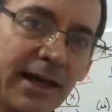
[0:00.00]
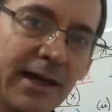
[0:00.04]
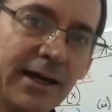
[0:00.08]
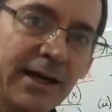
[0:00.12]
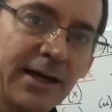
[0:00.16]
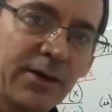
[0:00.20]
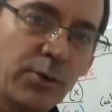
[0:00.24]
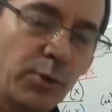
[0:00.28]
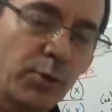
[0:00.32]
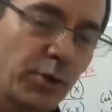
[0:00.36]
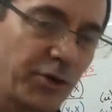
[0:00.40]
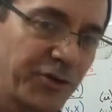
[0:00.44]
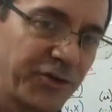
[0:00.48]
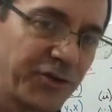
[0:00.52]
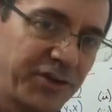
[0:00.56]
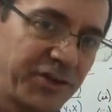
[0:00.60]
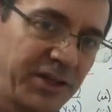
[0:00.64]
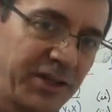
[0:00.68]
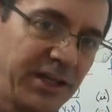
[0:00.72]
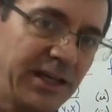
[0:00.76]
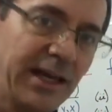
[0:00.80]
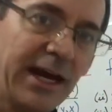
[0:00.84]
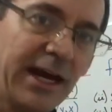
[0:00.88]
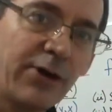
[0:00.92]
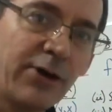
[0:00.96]
we'll
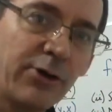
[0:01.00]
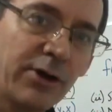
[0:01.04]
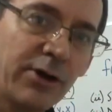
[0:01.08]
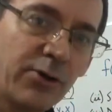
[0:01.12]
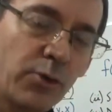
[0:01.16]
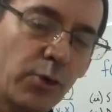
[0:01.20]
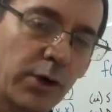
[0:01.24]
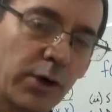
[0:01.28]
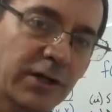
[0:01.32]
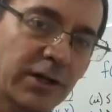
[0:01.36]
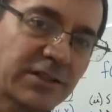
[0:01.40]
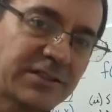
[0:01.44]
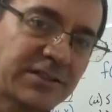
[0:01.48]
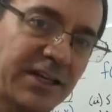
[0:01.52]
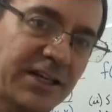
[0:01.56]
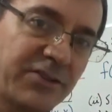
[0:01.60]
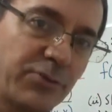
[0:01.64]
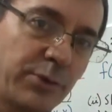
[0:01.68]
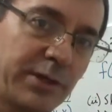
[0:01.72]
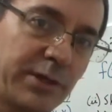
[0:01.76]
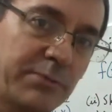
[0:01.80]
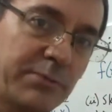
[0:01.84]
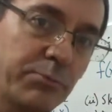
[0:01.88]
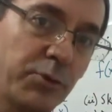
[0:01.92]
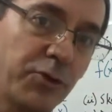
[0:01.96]
see how it works as
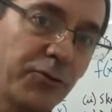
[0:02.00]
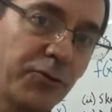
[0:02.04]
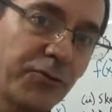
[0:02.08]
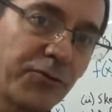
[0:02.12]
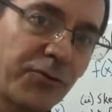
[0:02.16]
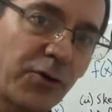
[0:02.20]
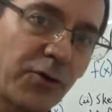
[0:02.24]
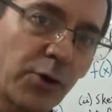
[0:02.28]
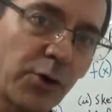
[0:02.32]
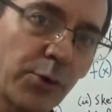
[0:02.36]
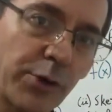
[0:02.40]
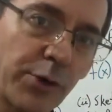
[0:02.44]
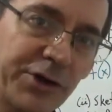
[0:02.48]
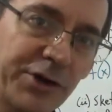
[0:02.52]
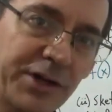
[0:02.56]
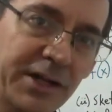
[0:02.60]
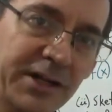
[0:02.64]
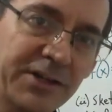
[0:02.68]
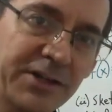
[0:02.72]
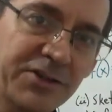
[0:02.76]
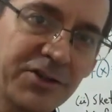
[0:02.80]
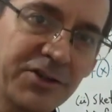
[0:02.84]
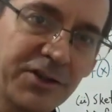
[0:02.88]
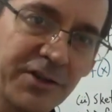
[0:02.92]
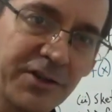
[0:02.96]
we move forward
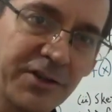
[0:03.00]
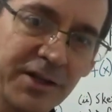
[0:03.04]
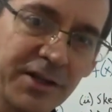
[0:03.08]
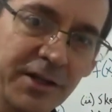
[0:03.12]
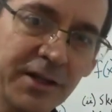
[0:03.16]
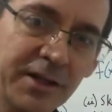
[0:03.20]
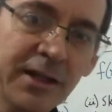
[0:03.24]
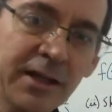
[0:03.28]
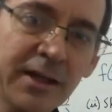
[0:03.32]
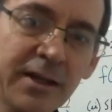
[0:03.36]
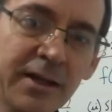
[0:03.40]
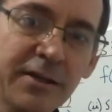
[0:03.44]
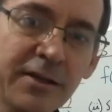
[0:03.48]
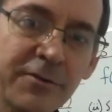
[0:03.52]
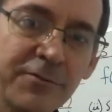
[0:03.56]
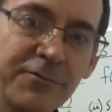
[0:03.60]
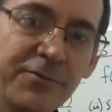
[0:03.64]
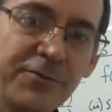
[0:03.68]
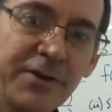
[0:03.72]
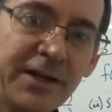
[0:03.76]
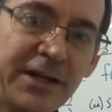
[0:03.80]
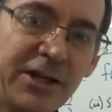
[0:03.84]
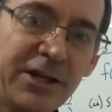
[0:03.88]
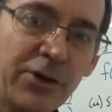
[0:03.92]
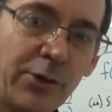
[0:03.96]
into the
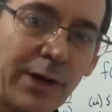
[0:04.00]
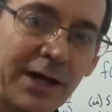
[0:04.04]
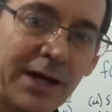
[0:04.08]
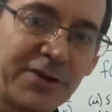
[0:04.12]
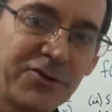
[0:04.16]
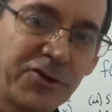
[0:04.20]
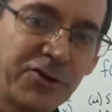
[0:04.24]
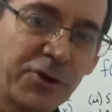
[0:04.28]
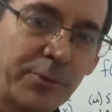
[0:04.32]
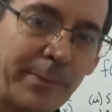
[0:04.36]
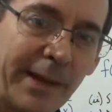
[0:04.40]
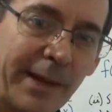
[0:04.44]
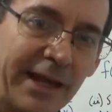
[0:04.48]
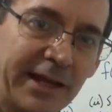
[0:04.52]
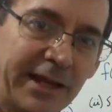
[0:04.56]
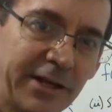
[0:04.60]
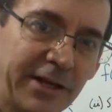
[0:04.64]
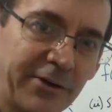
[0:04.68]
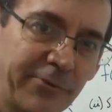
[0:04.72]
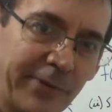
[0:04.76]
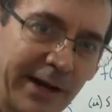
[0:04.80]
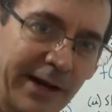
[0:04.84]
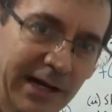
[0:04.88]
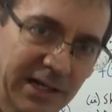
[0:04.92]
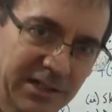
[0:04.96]
video on domain
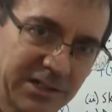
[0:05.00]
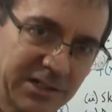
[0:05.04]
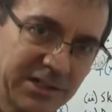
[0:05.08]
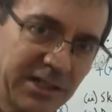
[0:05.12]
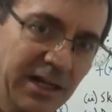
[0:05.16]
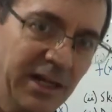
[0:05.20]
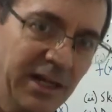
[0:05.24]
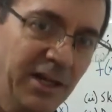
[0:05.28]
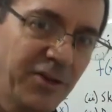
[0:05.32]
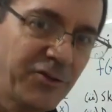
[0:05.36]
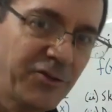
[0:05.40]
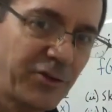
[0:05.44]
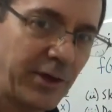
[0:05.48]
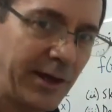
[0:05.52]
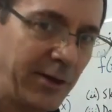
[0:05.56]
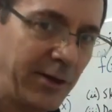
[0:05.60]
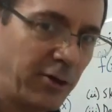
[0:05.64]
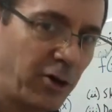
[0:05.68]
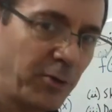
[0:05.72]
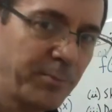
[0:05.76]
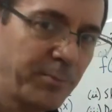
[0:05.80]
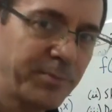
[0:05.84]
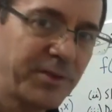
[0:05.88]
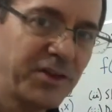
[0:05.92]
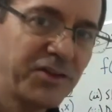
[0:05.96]
and range. So I
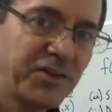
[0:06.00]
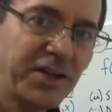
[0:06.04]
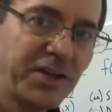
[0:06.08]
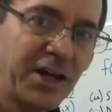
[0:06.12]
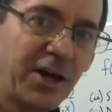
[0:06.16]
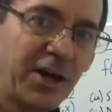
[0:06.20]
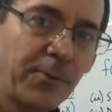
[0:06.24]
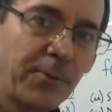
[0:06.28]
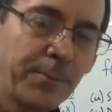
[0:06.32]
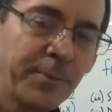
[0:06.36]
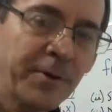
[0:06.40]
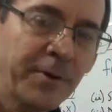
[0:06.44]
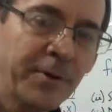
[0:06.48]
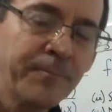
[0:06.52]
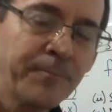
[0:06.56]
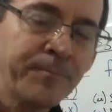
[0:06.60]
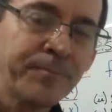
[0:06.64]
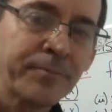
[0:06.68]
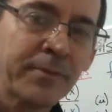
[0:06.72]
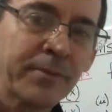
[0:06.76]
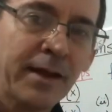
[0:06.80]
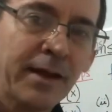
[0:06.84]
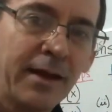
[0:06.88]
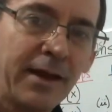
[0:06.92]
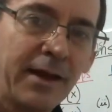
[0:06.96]
hope this
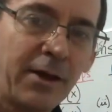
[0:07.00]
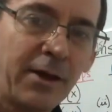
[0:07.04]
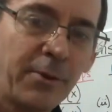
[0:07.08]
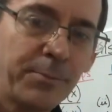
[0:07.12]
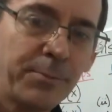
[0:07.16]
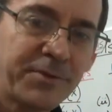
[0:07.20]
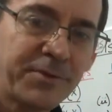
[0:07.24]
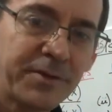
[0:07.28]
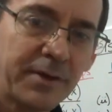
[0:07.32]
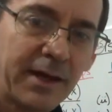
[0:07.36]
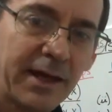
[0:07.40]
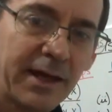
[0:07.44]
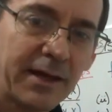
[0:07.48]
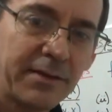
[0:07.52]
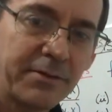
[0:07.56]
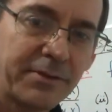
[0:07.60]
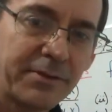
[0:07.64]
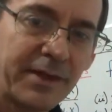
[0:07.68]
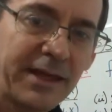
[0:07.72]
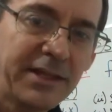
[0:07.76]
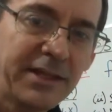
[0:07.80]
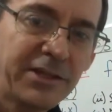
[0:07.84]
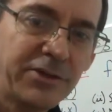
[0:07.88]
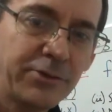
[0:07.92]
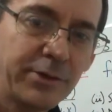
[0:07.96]
helps, and
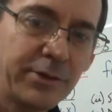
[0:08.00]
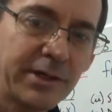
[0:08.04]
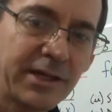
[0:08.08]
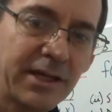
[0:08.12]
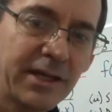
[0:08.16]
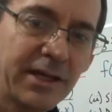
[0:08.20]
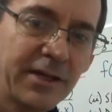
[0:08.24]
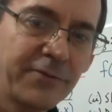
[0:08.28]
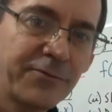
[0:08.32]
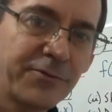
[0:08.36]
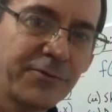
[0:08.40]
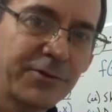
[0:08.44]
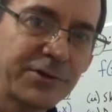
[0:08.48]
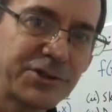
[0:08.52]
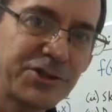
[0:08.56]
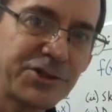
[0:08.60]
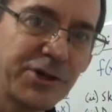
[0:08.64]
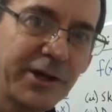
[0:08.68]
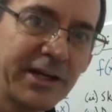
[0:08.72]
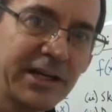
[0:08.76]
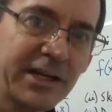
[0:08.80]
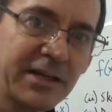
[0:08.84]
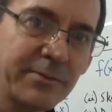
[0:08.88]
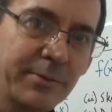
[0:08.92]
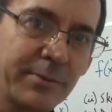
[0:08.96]
thank you again for
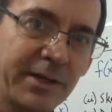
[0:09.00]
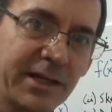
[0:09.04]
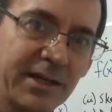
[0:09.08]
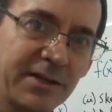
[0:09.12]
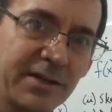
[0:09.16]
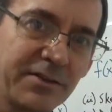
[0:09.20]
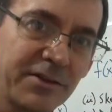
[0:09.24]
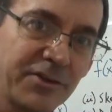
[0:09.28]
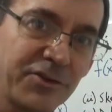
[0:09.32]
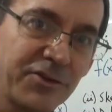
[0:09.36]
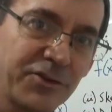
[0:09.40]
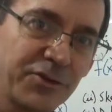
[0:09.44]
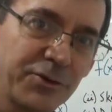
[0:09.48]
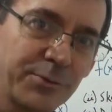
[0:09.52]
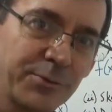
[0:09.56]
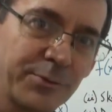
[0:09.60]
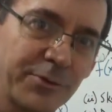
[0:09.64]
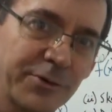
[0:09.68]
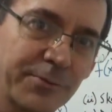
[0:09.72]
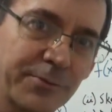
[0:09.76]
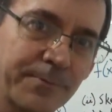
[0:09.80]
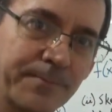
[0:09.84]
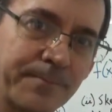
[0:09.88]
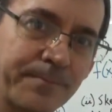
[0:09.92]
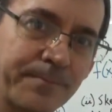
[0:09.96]
joining me in the Zoom room.